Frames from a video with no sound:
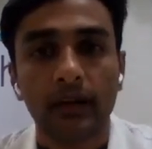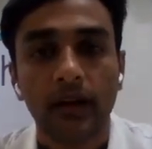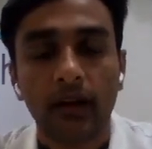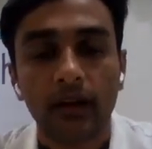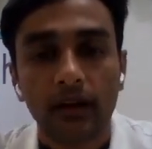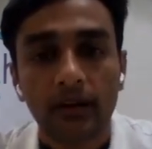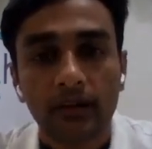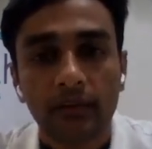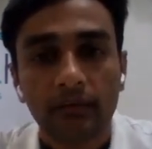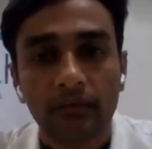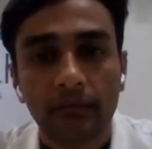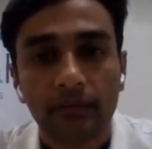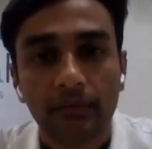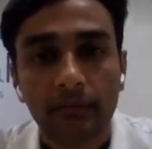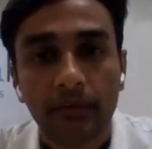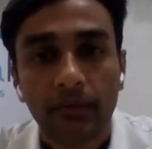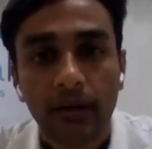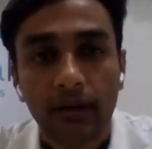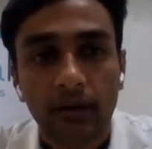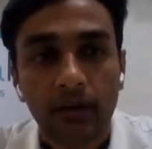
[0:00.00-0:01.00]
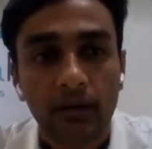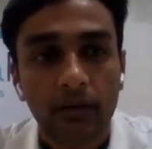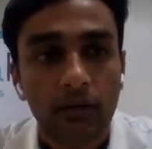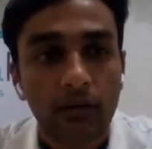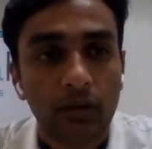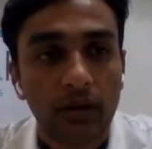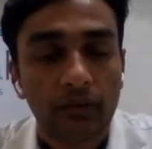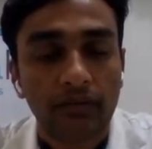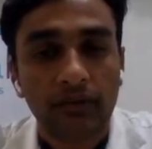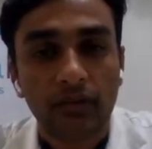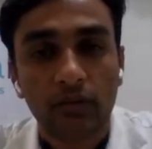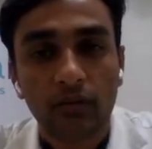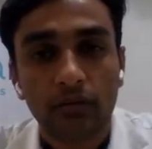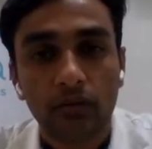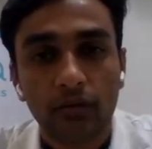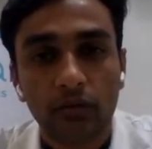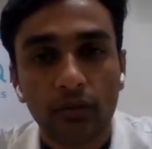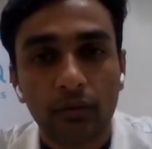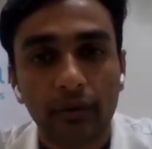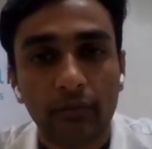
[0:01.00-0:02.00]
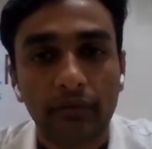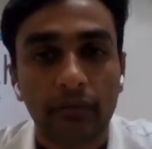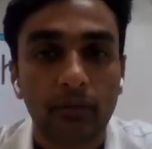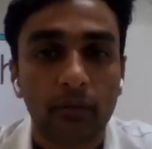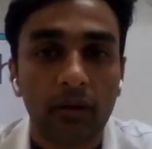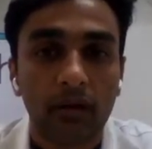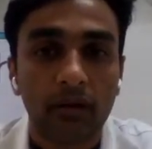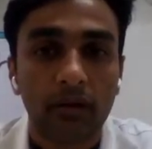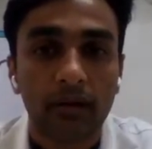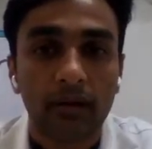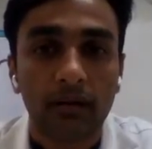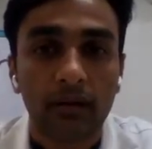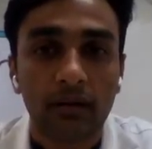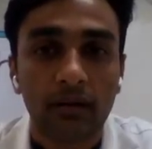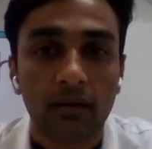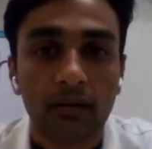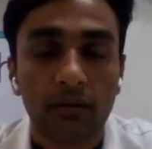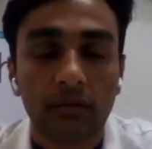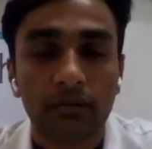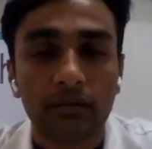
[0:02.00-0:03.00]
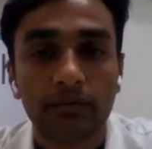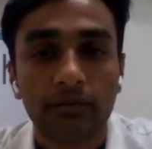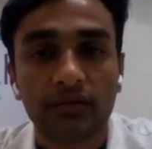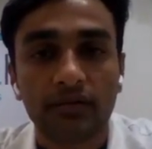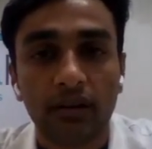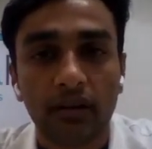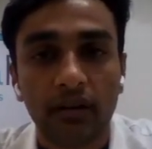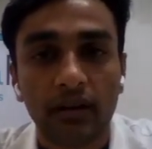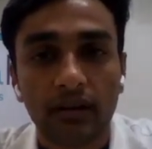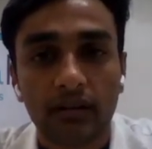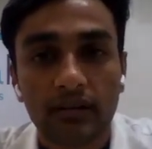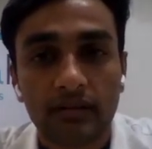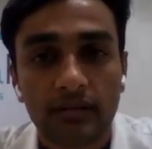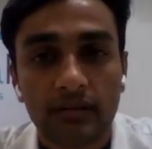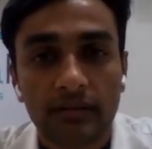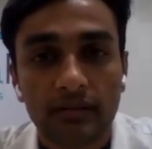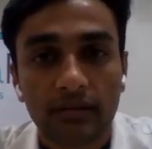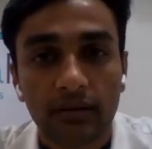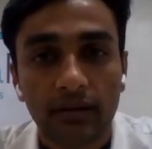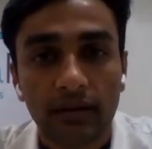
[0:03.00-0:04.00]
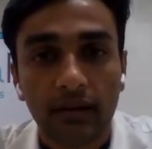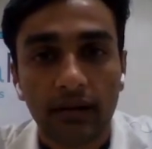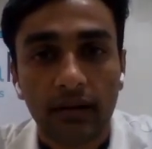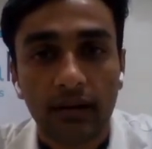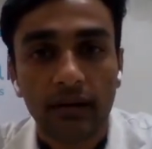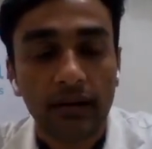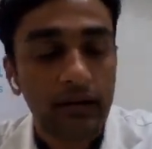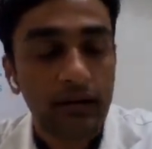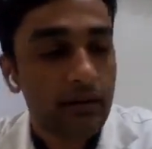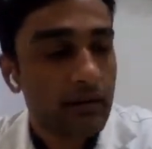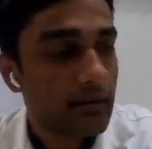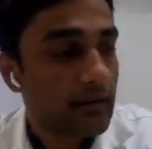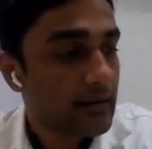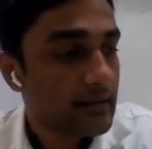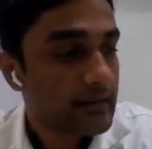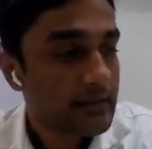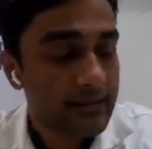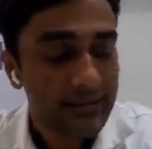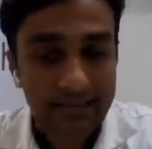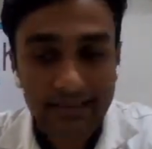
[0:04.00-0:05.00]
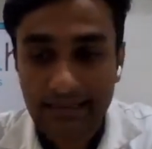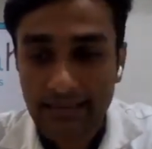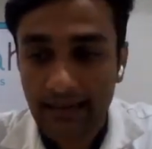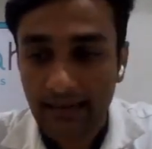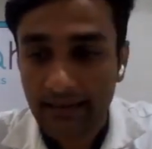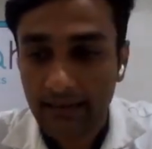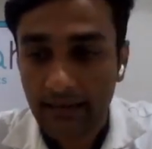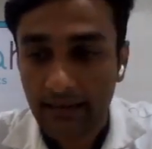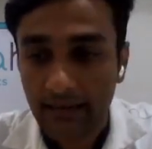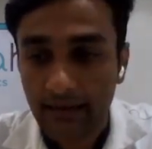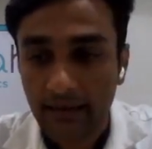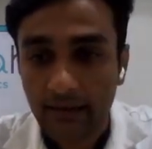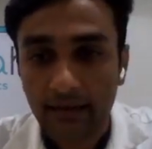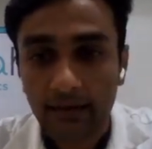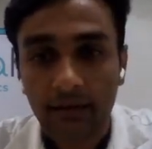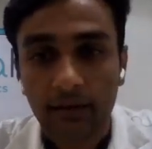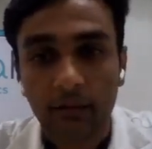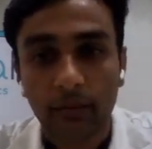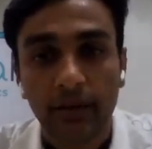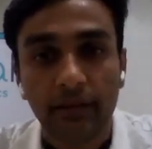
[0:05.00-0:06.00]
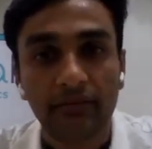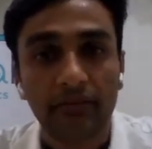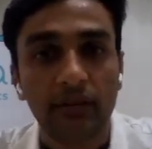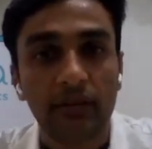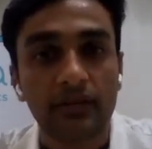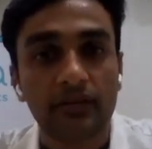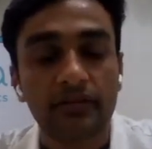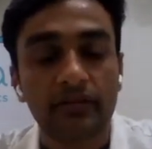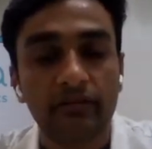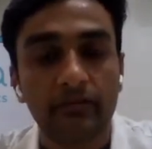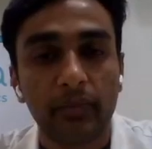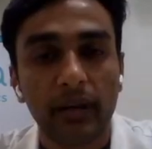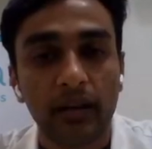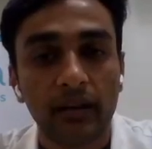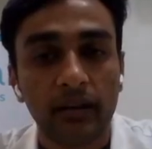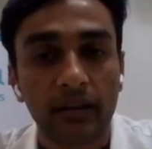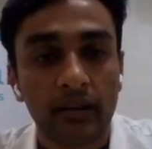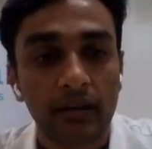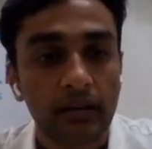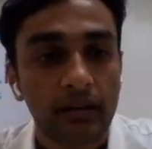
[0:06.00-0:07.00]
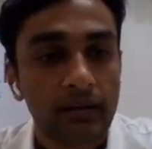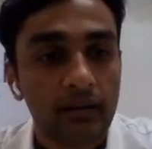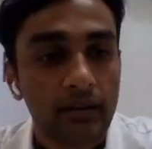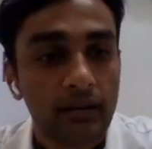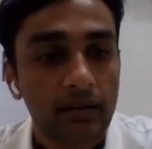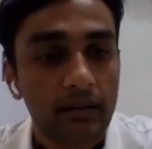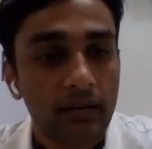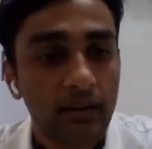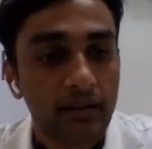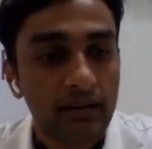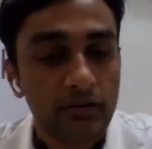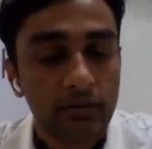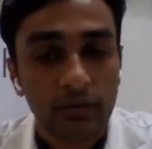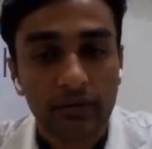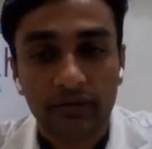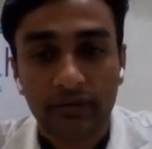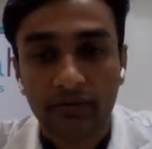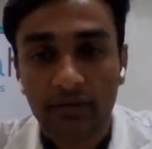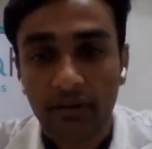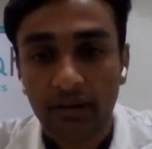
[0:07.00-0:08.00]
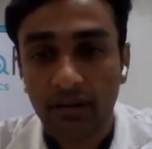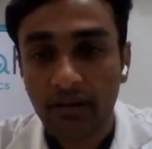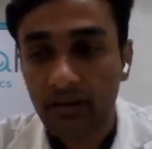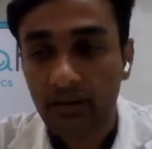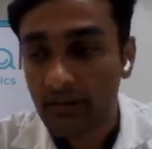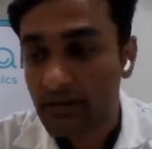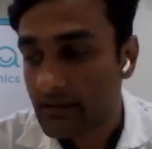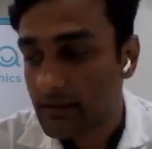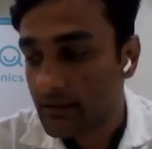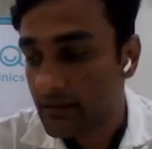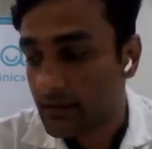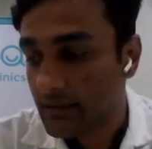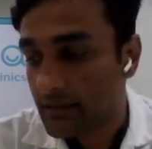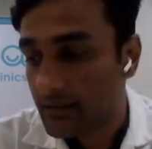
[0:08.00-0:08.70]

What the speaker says: Hi, very good afternoon to everyone joining us today. It's a Saturday, 21st of May. Thank you so much for joining us.